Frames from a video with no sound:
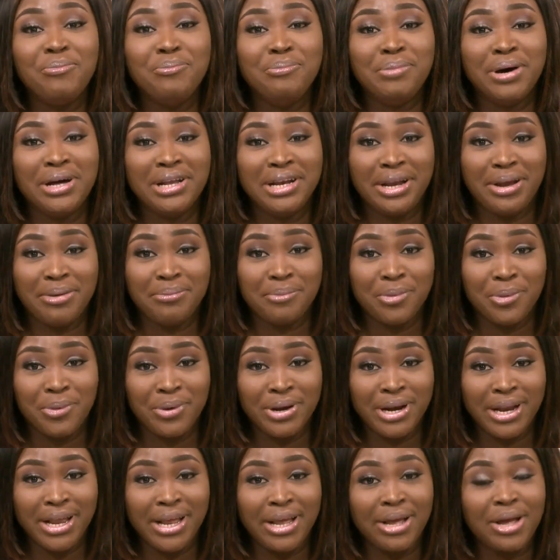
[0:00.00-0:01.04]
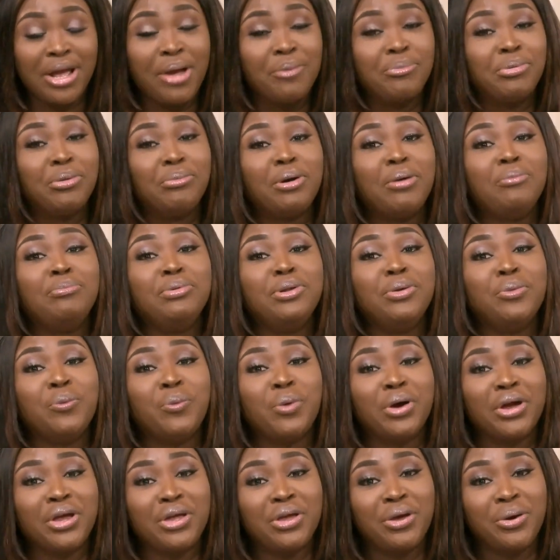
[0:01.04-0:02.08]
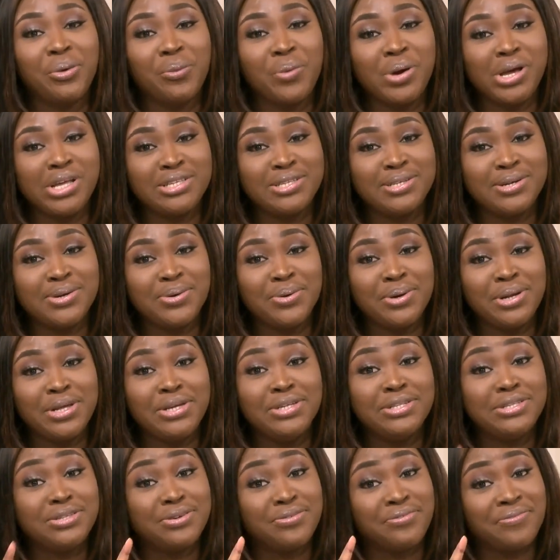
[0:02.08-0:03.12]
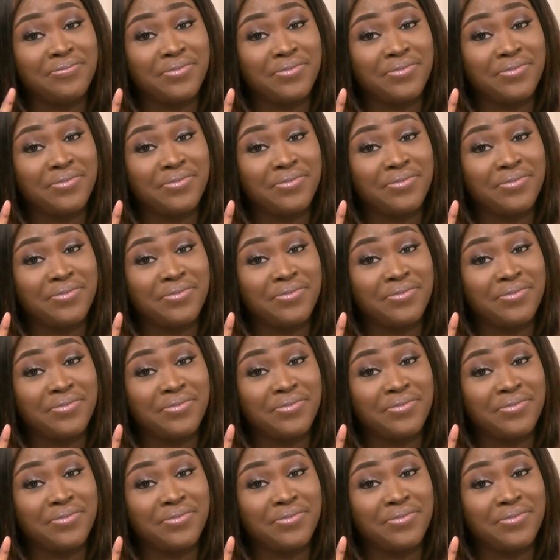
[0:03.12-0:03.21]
Monday morning and probably work your way slowly to